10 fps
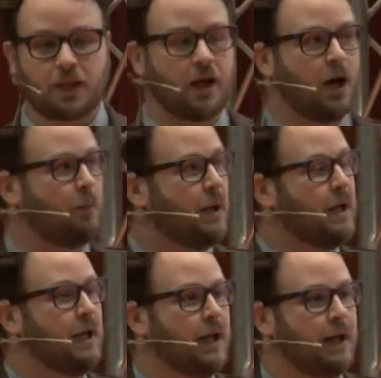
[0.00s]

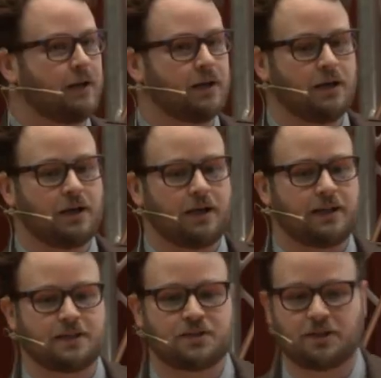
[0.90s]
And
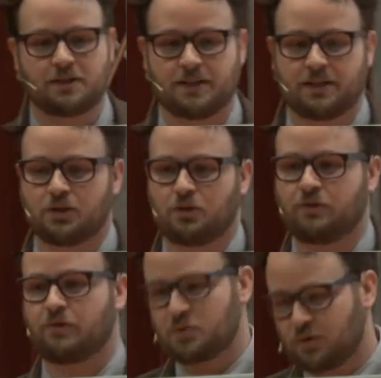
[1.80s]
it sounds a little silly to
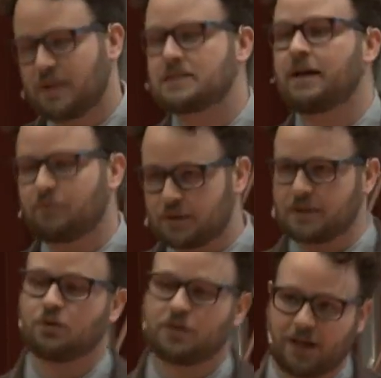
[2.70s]
learn from scratch every
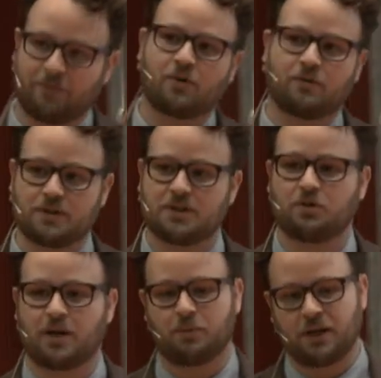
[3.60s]
single time for every
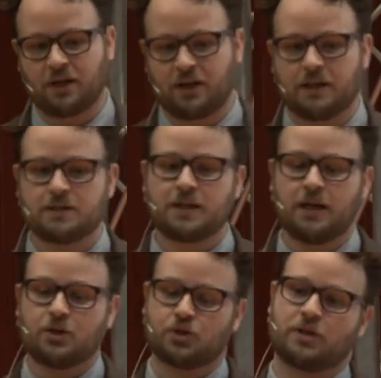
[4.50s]
single campaign, and it is.
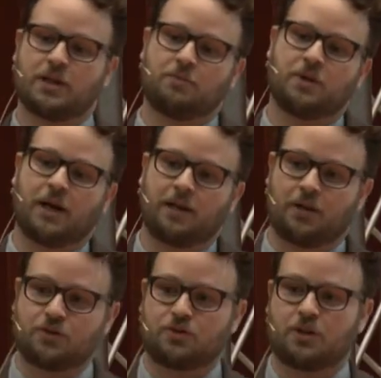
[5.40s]
So the API
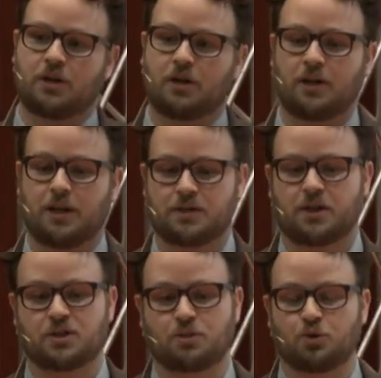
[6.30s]
allows
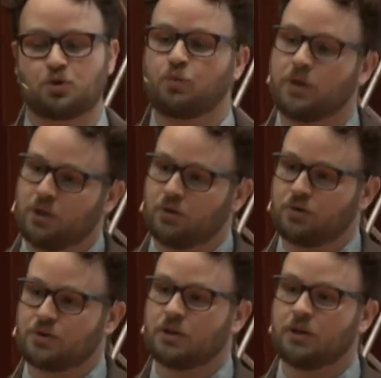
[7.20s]
the customer to
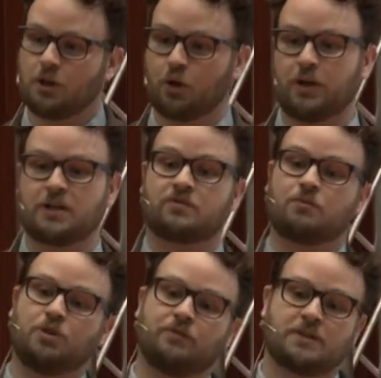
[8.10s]
reuse learnings
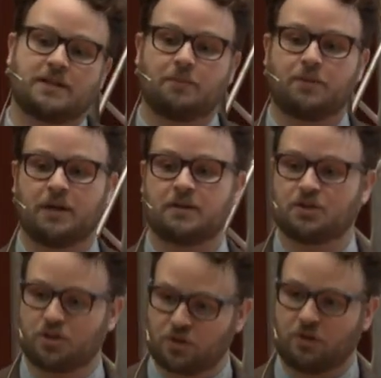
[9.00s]
from previous
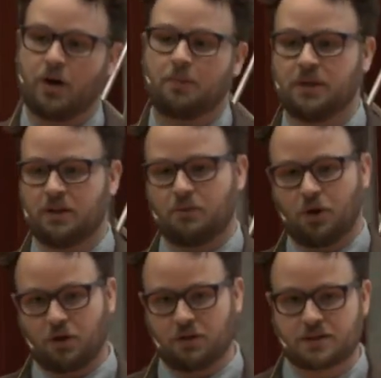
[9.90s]
campaigns and just sort of update the
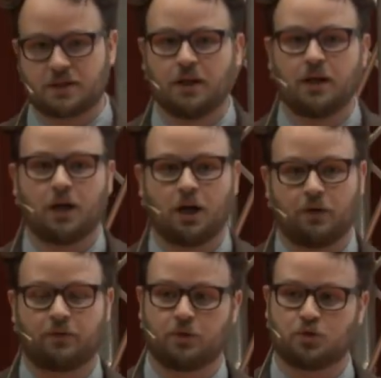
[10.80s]
models
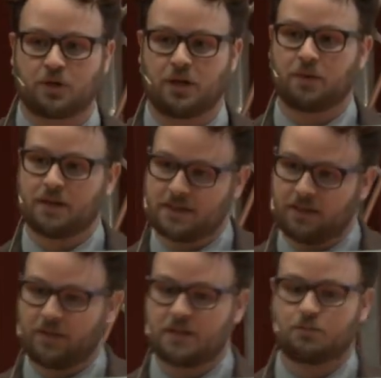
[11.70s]
for future campaigns
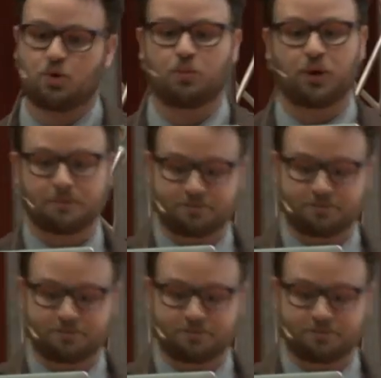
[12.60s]
if that's appropriate.